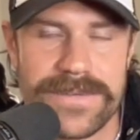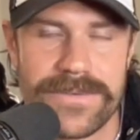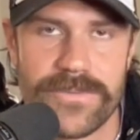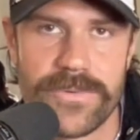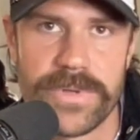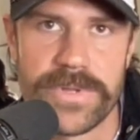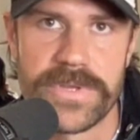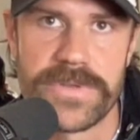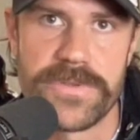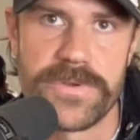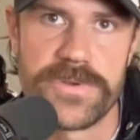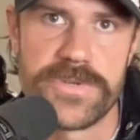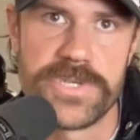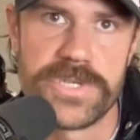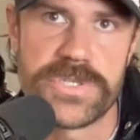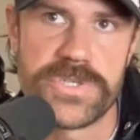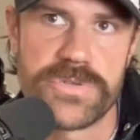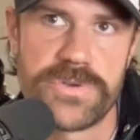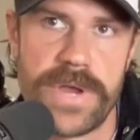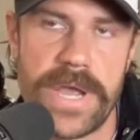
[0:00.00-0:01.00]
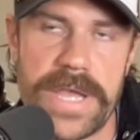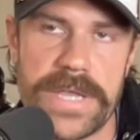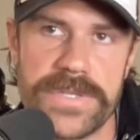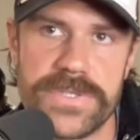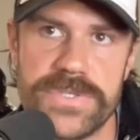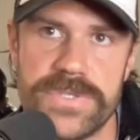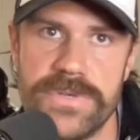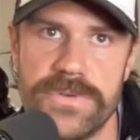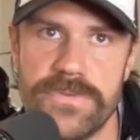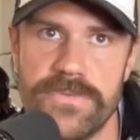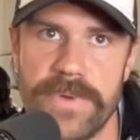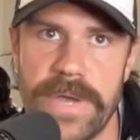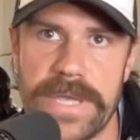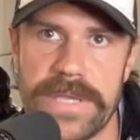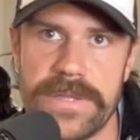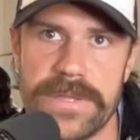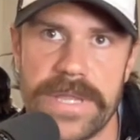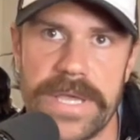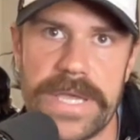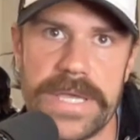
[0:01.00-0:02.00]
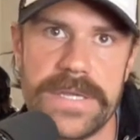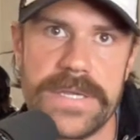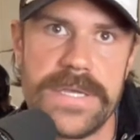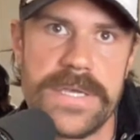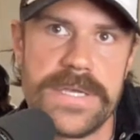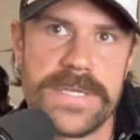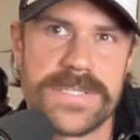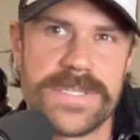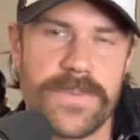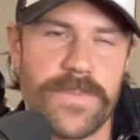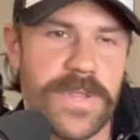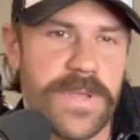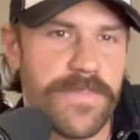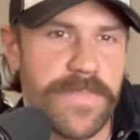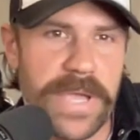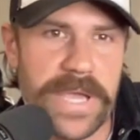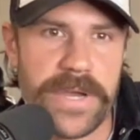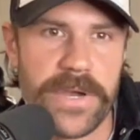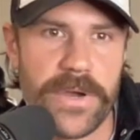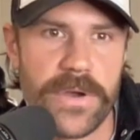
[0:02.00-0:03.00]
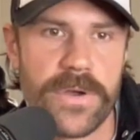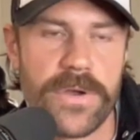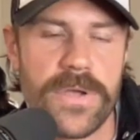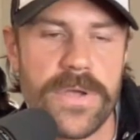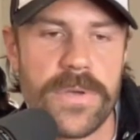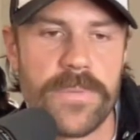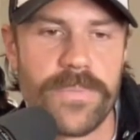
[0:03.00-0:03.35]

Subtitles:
Really, they're just trying to regulate some of the bigger